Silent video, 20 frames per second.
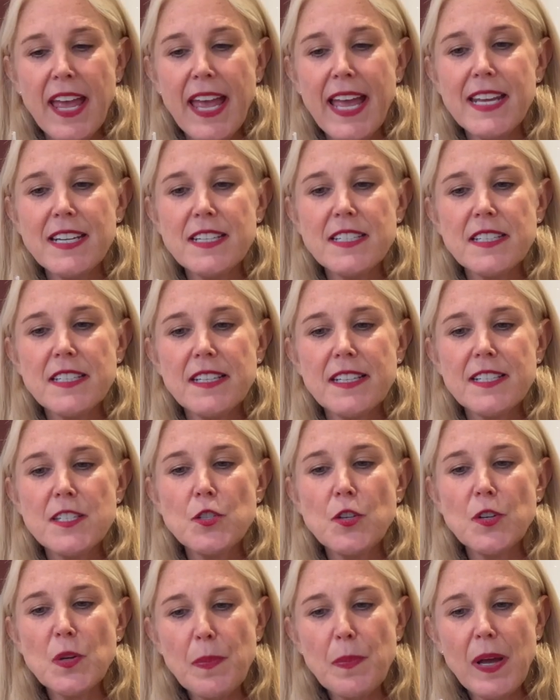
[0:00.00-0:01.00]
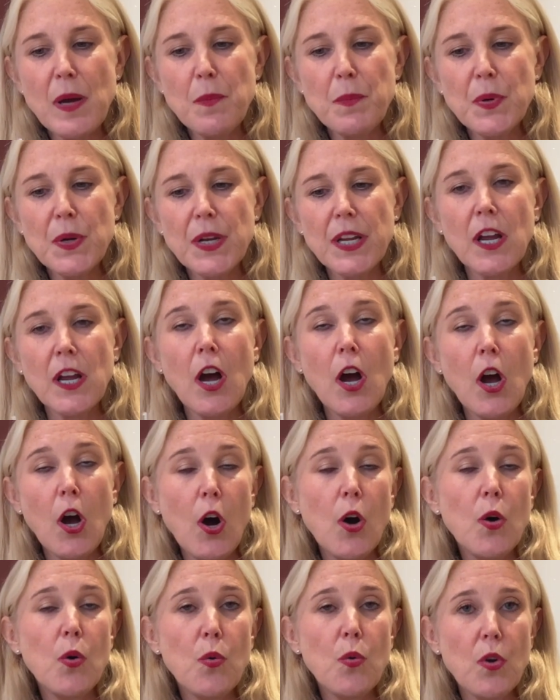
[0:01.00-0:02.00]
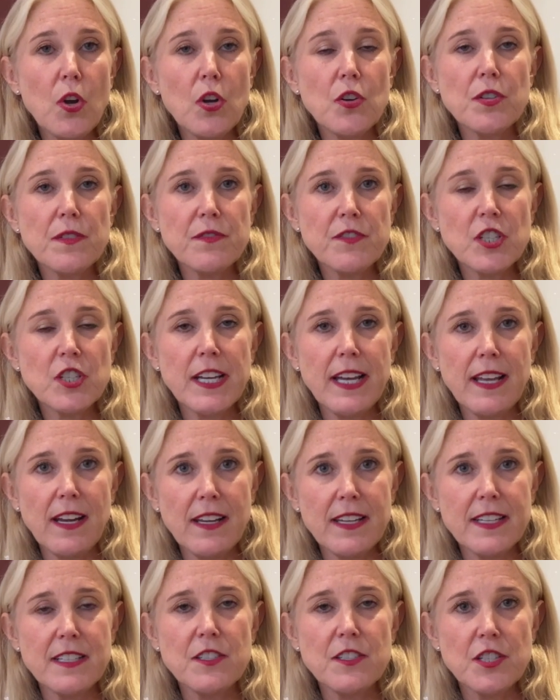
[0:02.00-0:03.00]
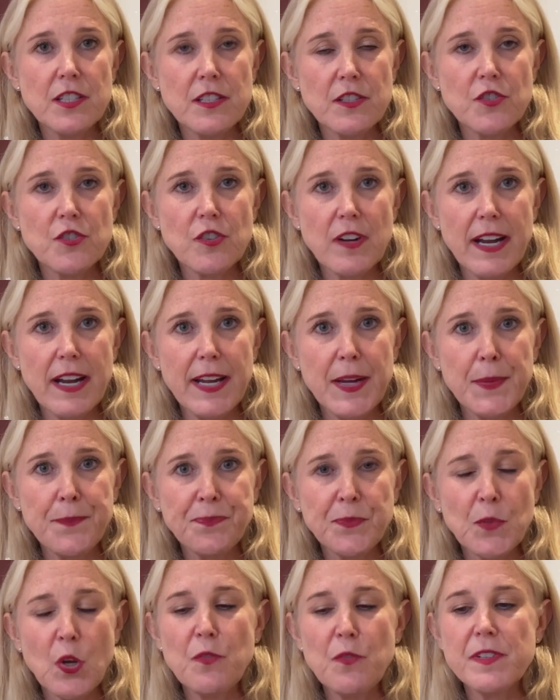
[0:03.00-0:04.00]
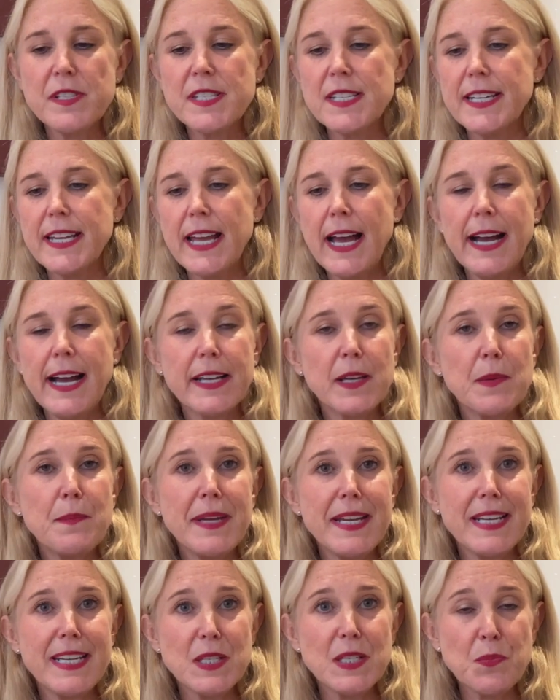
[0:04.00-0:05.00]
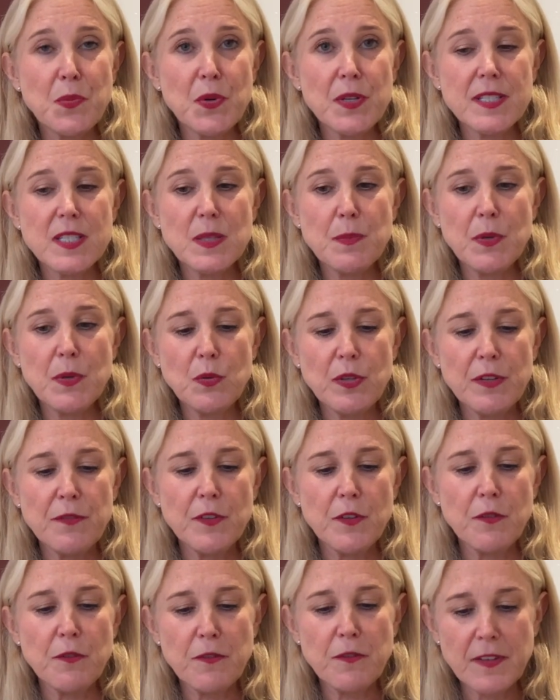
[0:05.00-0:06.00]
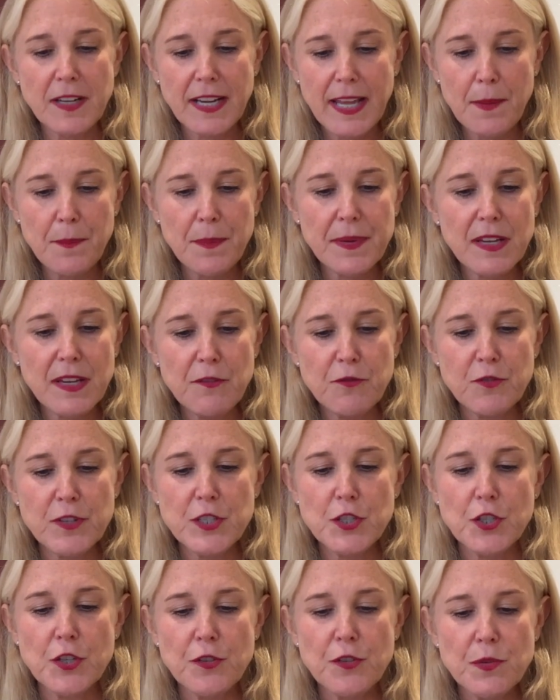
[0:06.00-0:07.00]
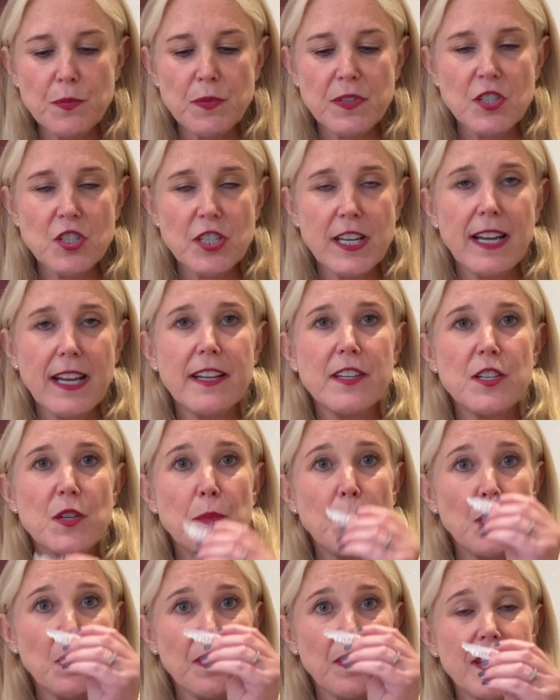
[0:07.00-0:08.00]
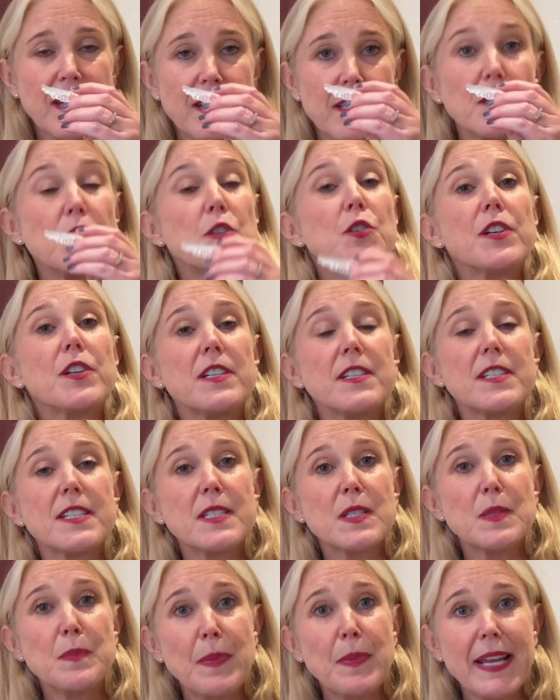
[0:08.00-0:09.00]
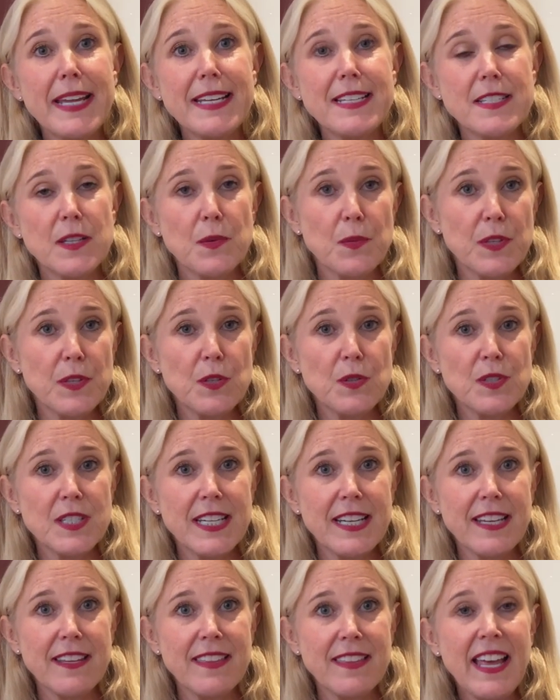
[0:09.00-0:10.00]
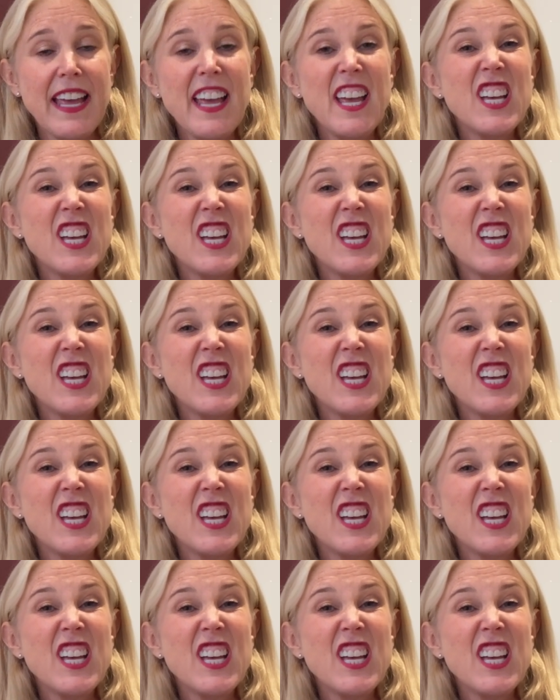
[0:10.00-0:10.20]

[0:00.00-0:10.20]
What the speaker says: And it's not about putting a whole lot of gel into the tray. Obviously, Archimedes' principle, if you fill up every tooth with gel and you put that in, you're going to displace it with your teeth.